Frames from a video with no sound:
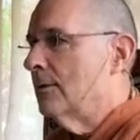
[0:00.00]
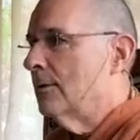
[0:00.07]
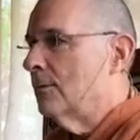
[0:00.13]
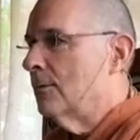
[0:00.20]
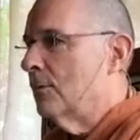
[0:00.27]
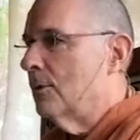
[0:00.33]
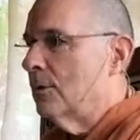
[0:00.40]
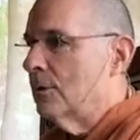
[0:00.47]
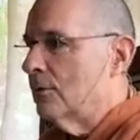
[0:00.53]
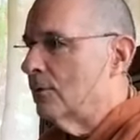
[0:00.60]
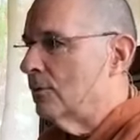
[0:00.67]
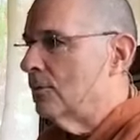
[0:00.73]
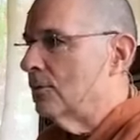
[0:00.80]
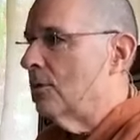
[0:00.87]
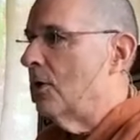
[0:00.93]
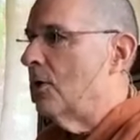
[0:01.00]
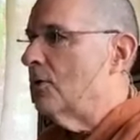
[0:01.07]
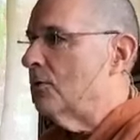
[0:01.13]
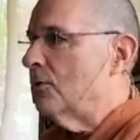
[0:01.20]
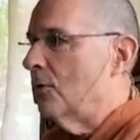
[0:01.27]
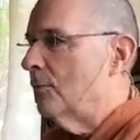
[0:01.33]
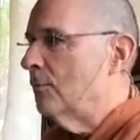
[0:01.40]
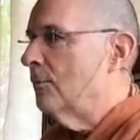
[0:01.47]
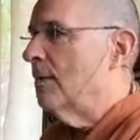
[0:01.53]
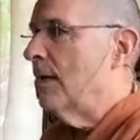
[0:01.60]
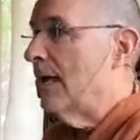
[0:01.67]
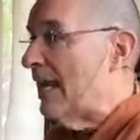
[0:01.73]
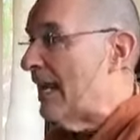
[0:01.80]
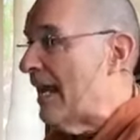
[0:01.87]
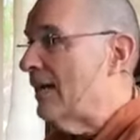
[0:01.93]
were also
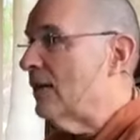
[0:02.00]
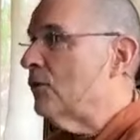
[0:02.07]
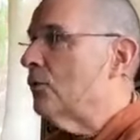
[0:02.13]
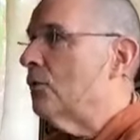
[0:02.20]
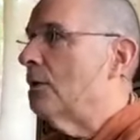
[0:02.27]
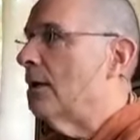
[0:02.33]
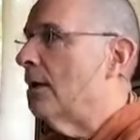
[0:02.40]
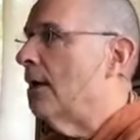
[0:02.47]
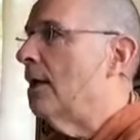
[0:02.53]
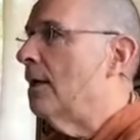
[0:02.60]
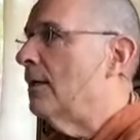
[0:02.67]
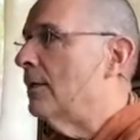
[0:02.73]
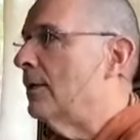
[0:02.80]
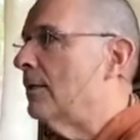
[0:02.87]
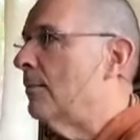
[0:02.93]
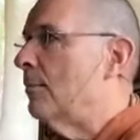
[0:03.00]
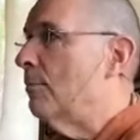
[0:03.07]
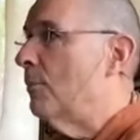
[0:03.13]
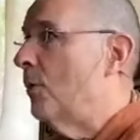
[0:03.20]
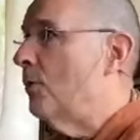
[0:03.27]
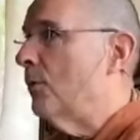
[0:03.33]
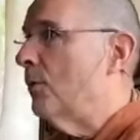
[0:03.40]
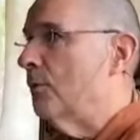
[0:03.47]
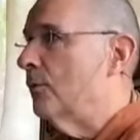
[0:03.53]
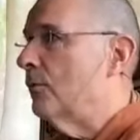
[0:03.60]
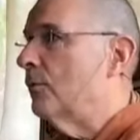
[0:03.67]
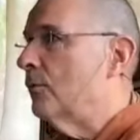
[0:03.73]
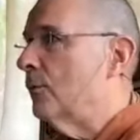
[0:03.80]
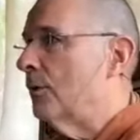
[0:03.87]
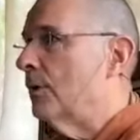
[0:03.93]
an extra added
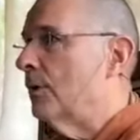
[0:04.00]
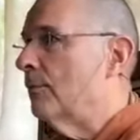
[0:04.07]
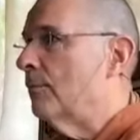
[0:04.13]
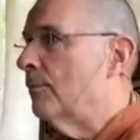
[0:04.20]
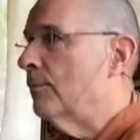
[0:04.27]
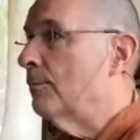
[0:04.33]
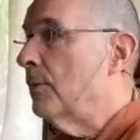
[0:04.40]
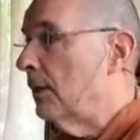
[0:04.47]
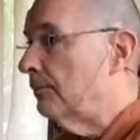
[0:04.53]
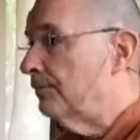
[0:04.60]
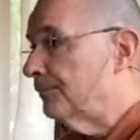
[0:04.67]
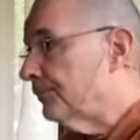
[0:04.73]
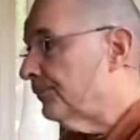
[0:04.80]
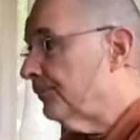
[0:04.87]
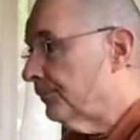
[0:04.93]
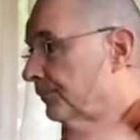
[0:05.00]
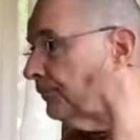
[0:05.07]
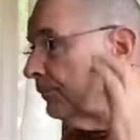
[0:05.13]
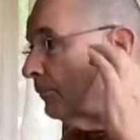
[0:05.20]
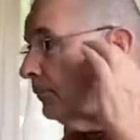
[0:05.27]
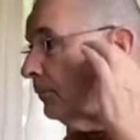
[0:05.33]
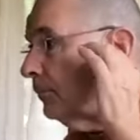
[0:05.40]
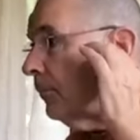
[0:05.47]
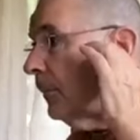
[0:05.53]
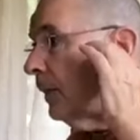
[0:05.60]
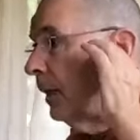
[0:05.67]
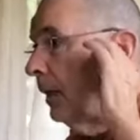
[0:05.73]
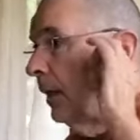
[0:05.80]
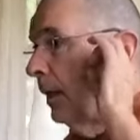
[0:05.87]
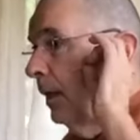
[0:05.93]
motive for him. But
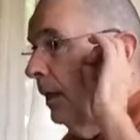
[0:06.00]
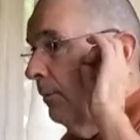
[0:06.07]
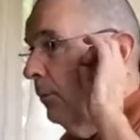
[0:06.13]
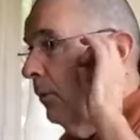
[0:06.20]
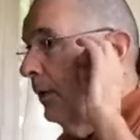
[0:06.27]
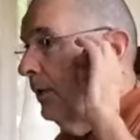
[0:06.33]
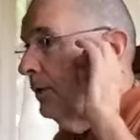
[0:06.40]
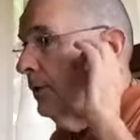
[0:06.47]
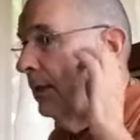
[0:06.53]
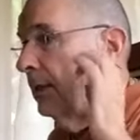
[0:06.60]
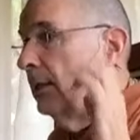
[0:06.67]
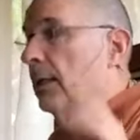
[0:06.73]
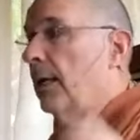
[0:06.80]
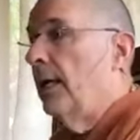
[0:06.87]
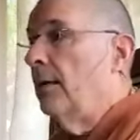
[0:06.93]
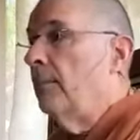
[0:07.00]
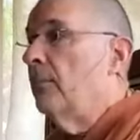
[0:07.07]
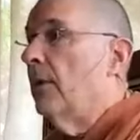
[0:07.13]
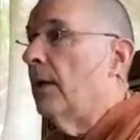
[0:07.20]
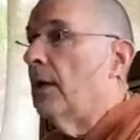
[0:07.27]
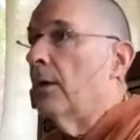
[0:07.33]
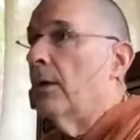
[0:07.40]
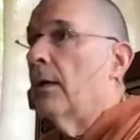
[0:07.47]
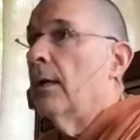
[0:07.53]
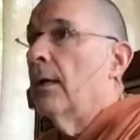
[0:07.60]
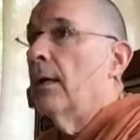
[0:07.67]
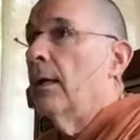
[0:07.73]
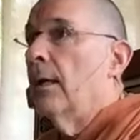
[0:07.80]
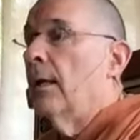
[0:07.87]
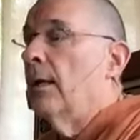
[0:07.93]
the point is that he came there,
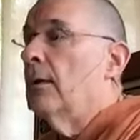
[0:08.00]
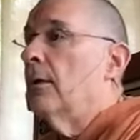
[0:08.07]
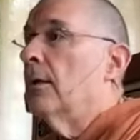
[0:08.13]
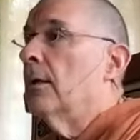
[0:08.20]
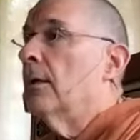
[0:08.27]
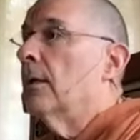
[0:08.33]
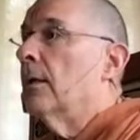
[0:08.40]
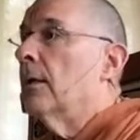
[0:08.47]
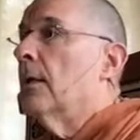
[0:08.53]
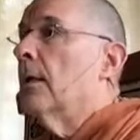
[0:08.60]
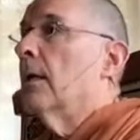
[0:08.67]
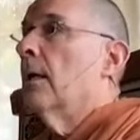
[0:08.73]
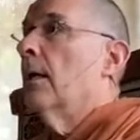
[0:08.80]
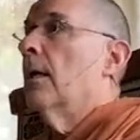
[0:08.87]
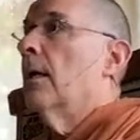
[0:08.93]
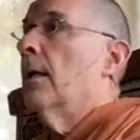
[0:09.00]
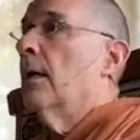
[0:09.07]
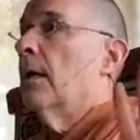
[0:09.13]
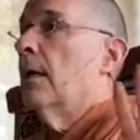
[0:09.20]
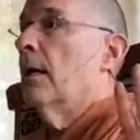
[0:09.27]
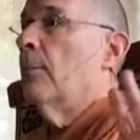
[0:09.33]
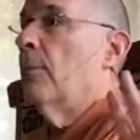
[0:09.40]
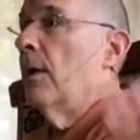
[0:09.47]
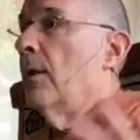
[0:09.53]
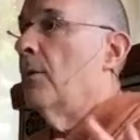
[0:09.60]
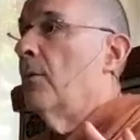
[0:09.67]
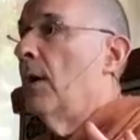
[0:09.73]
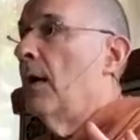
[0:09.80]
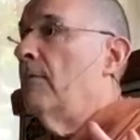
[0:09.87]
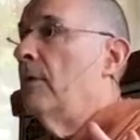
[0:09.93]
and upon
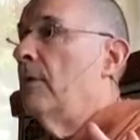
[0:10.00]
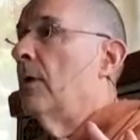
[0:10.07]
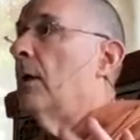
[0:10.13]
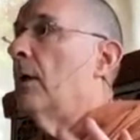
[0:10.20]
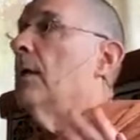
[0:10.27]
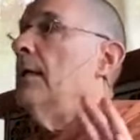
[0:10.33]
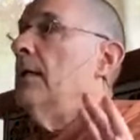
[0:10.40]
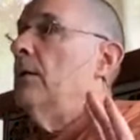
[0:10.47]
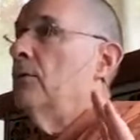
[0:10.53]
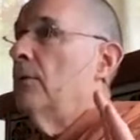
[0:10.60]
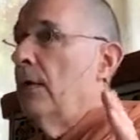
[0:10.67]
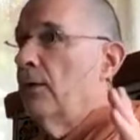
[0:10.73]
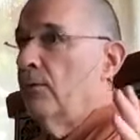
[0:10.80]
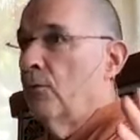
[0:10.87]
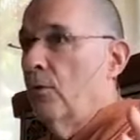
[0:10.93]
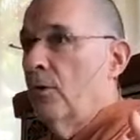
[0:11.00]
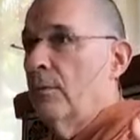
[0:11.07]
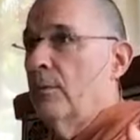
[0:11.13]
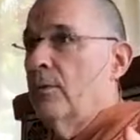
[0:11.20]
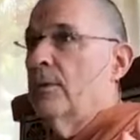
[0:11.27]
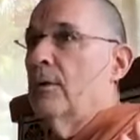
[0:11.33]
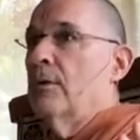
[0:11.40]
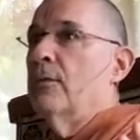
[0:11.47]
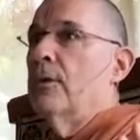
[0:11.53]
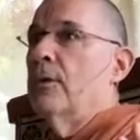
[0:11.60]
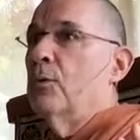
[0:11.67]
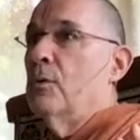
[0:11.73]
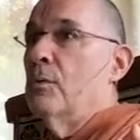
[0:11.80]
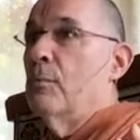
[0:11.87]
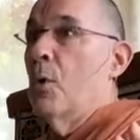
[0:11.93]
arriving there, he transformed himself
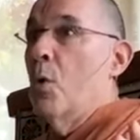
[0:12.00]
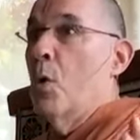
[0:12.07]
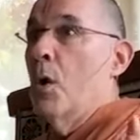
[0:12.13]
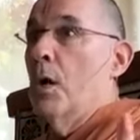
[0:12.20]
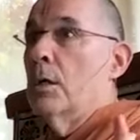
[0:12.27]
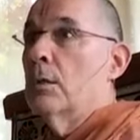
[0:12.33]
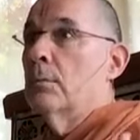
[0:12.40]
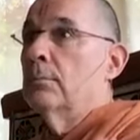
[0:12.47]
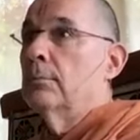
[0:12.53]
into a boa.